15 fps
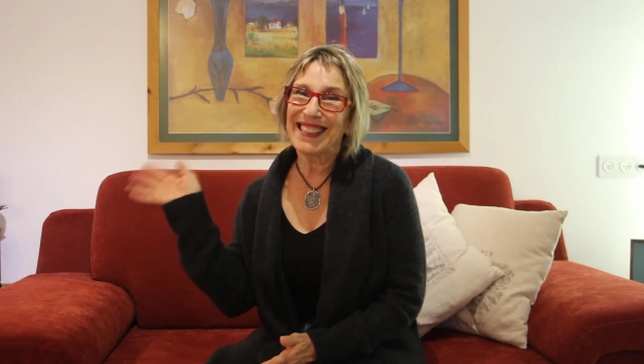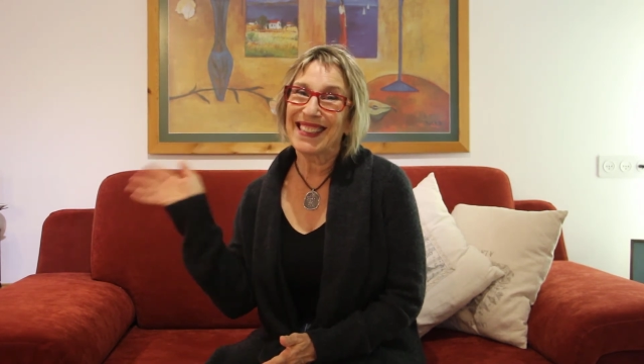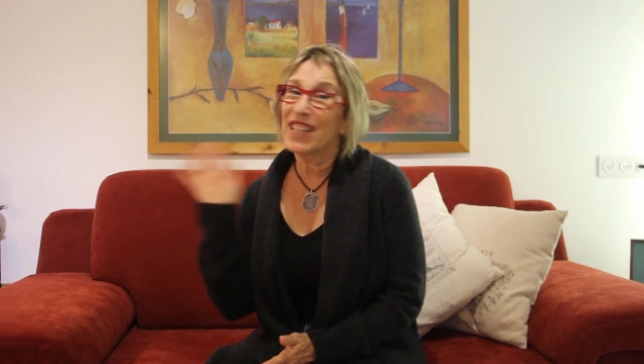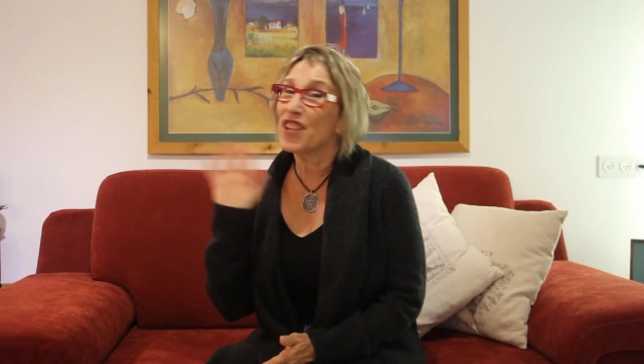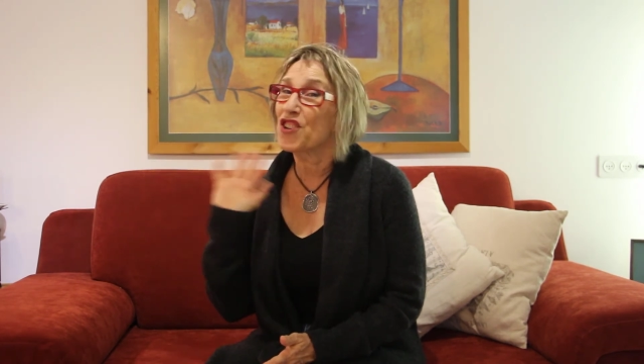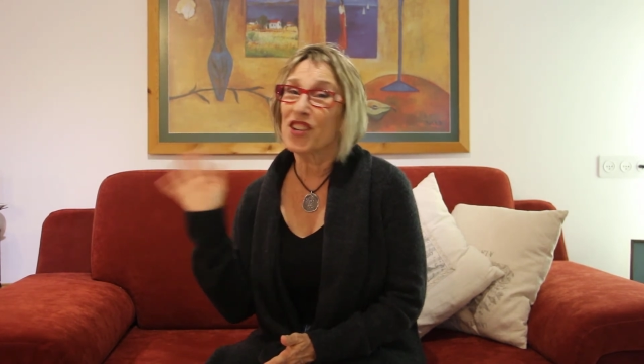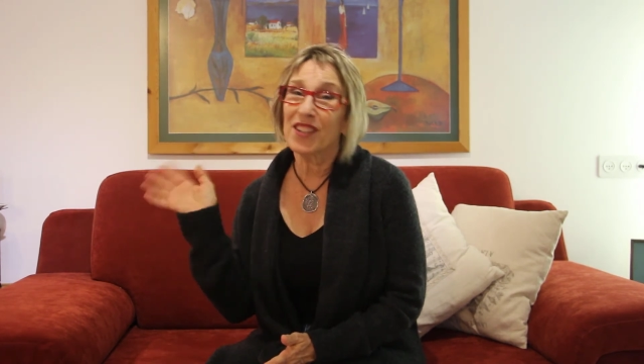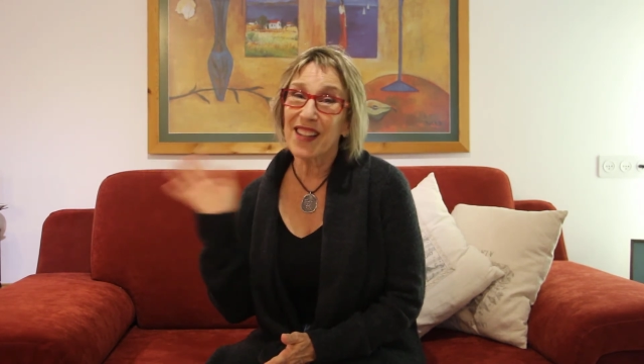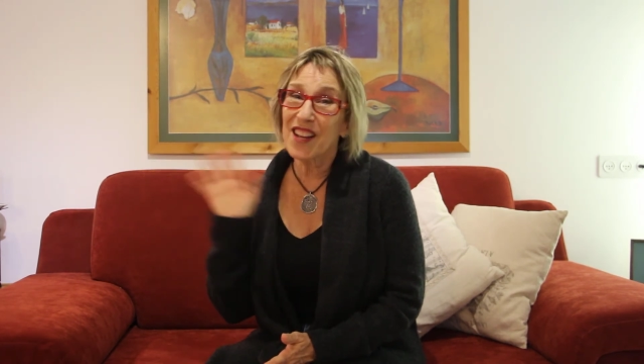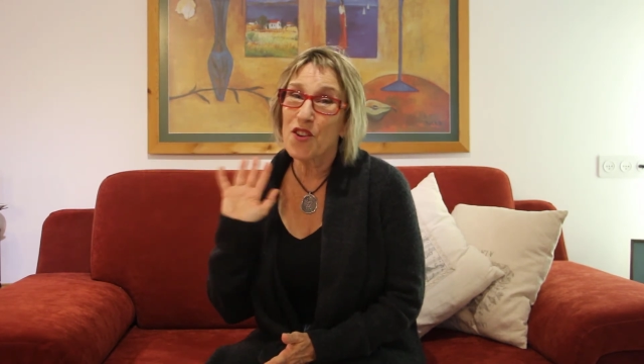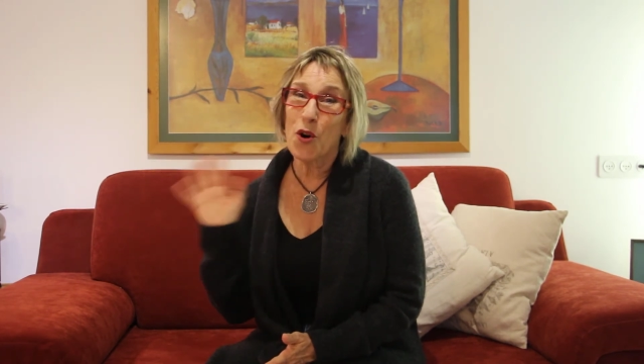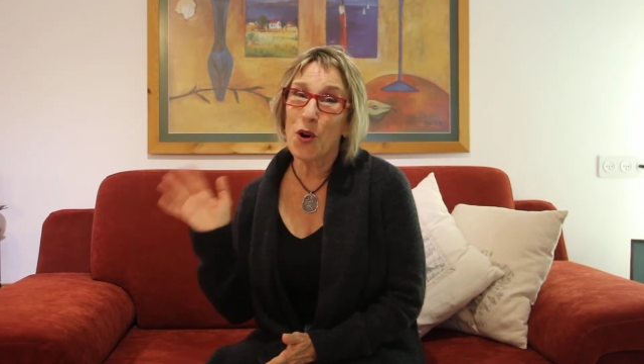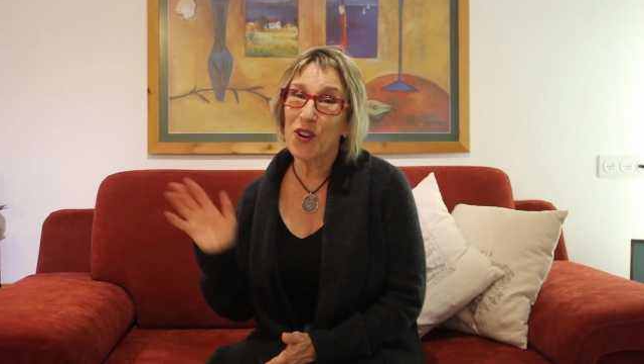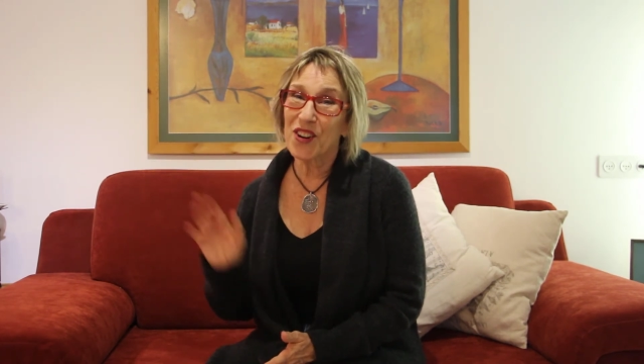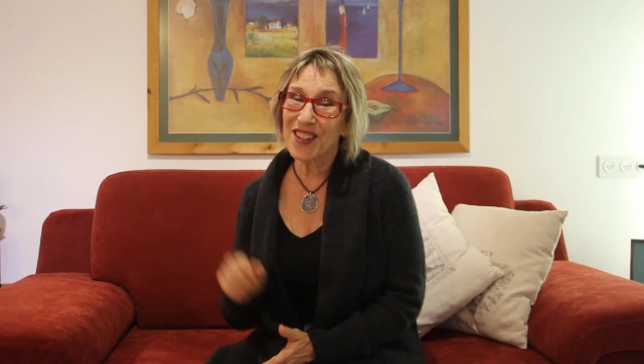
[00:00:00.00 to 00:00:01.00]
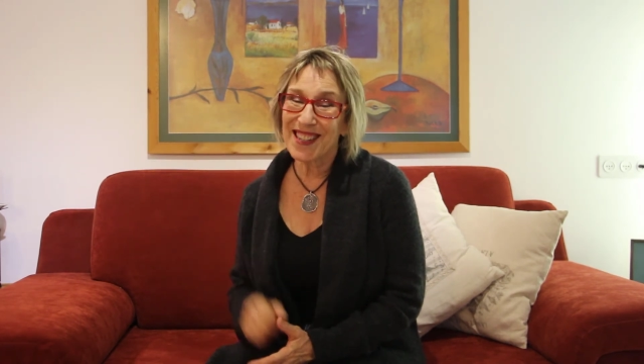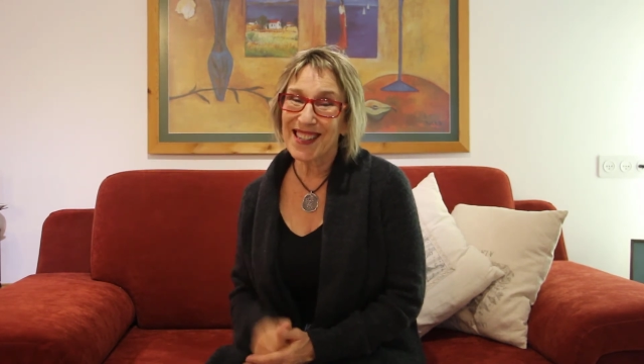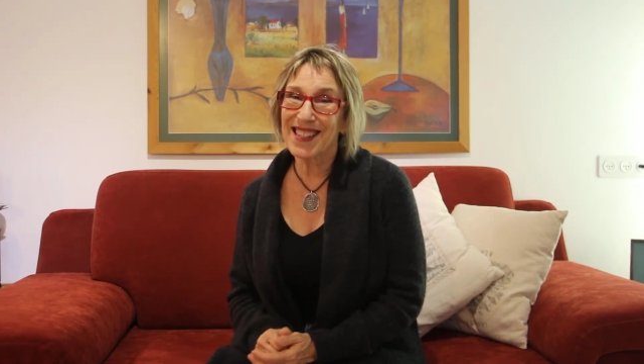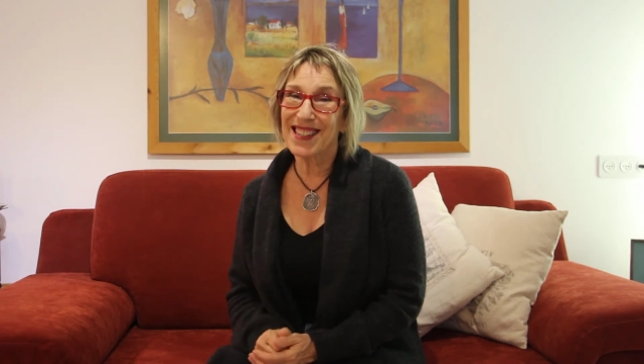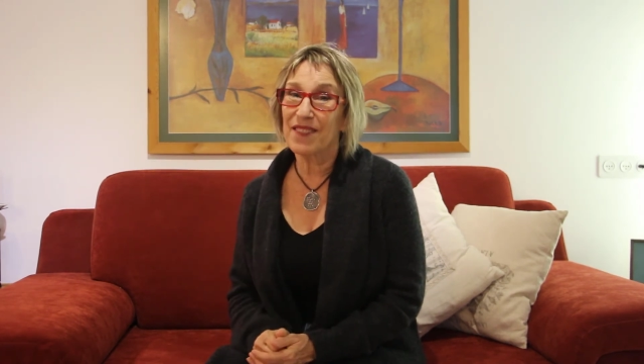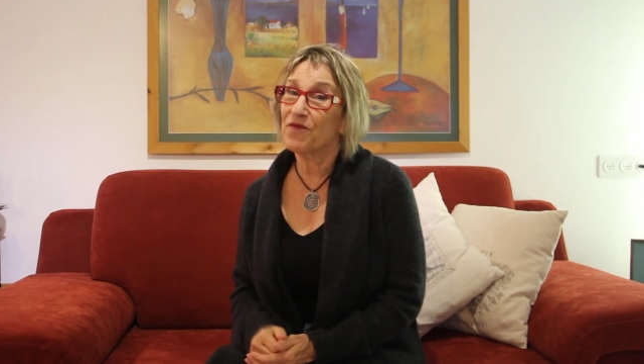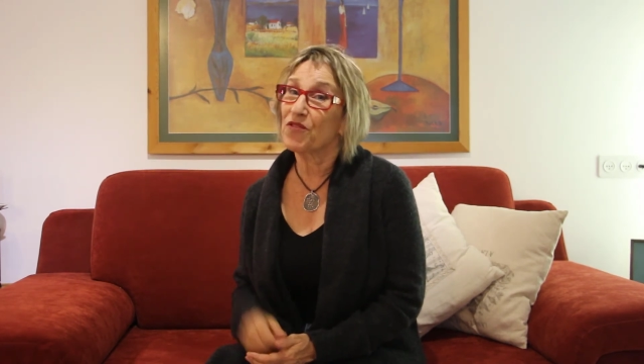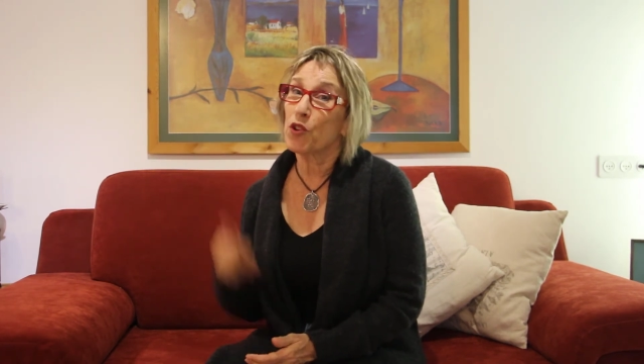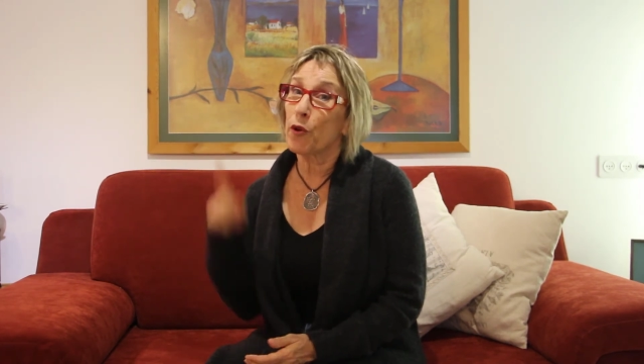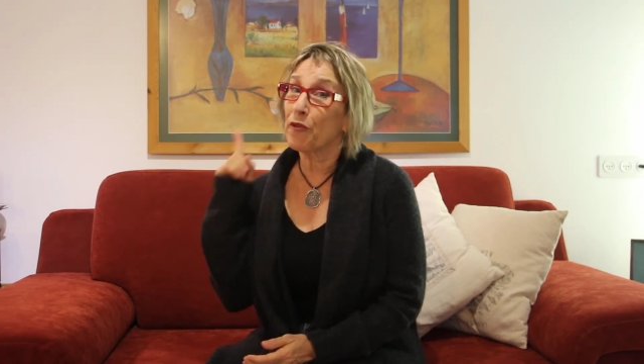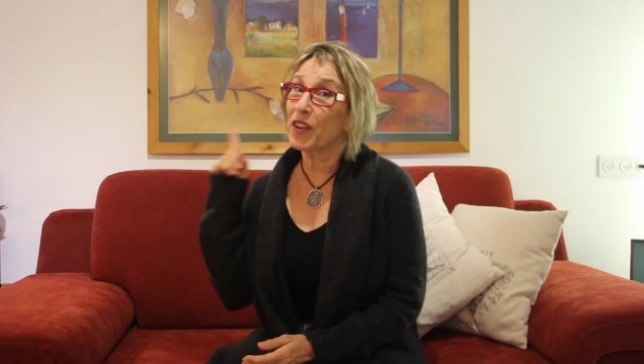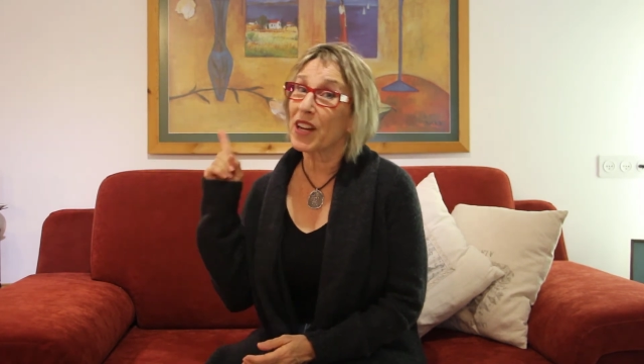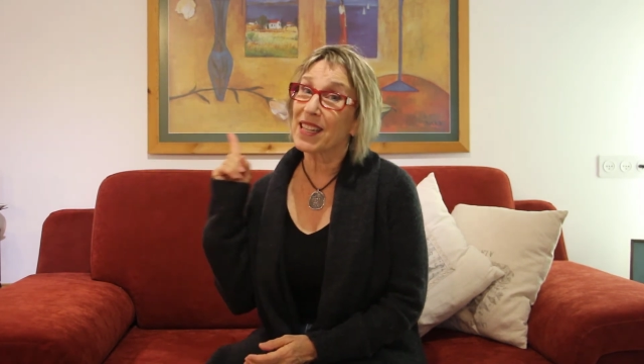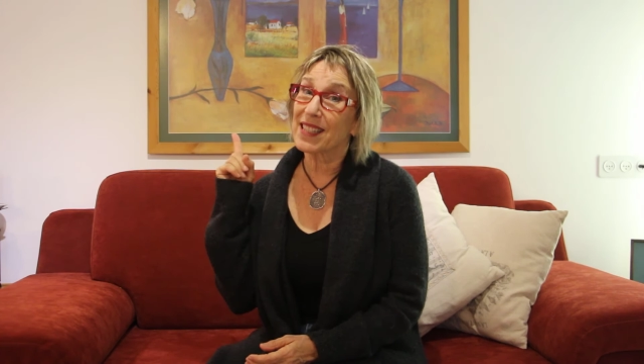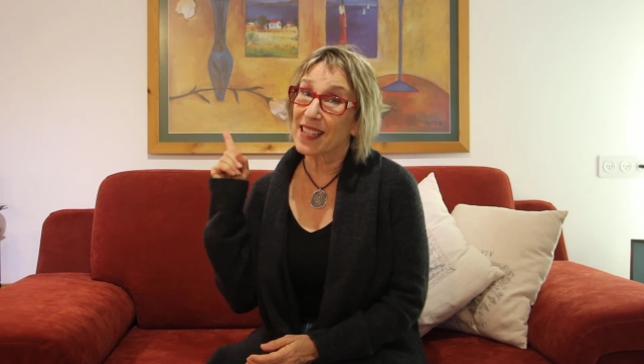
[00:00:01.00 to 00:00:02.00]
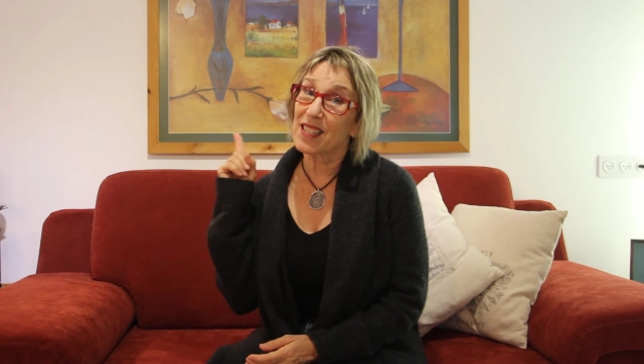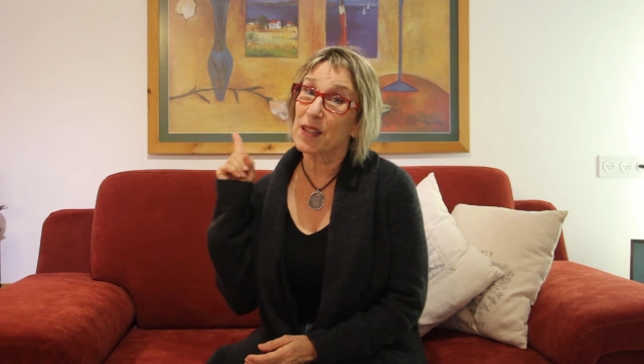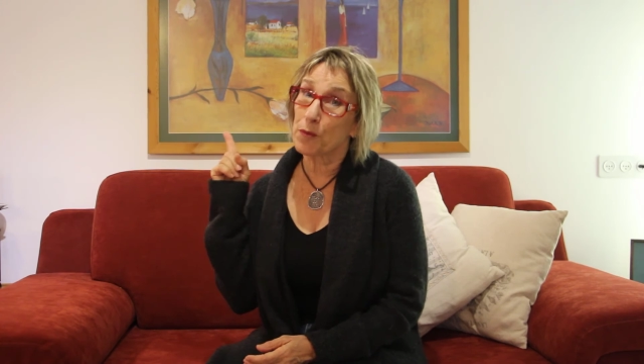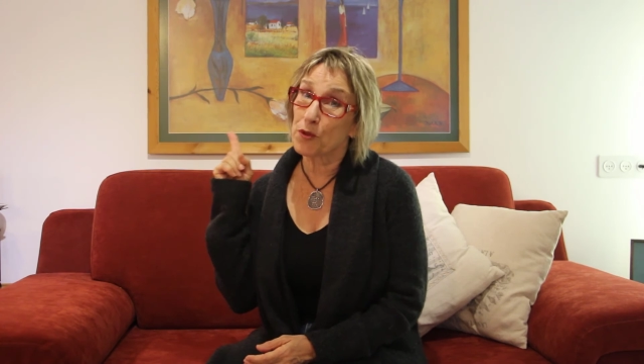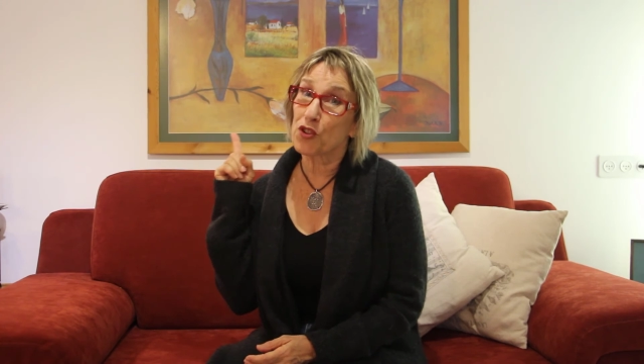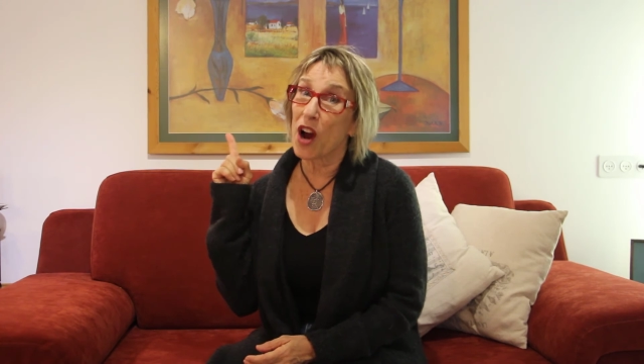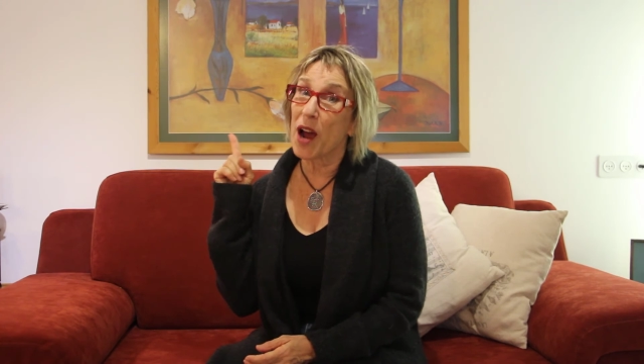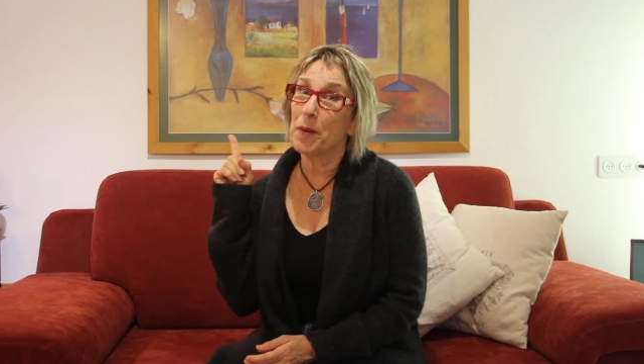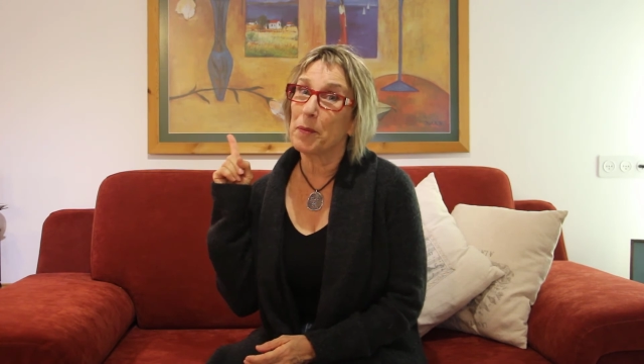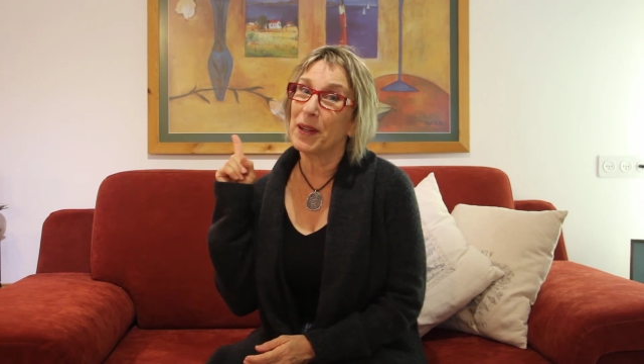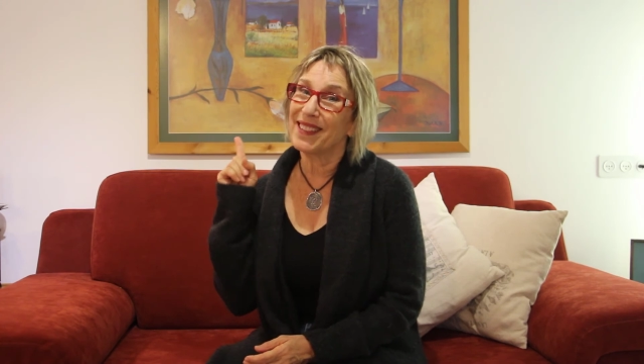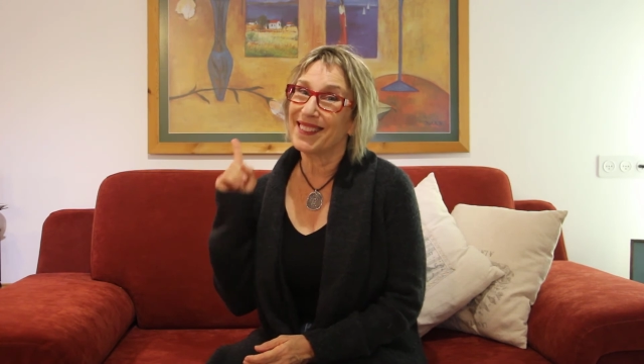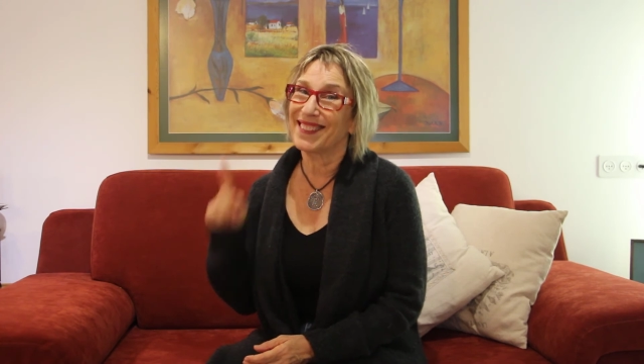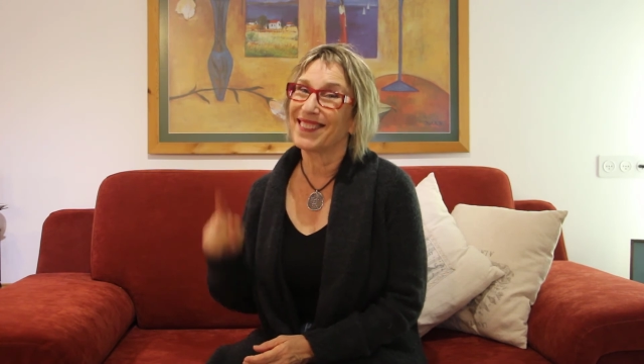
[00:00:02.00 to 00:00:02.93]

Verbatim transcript: Digitally Yours. Don't forget to subscribe.